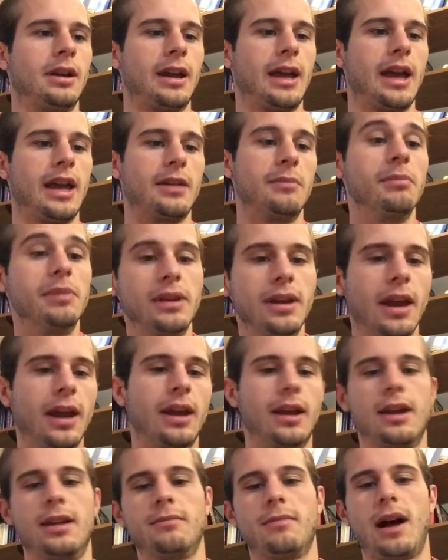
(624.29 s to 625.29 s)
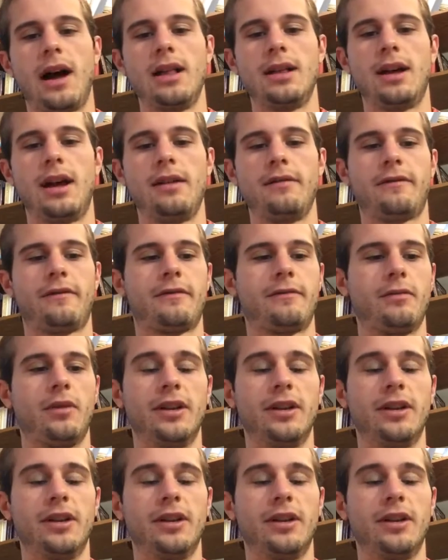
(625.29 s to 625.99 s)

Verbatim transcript: and being in my life.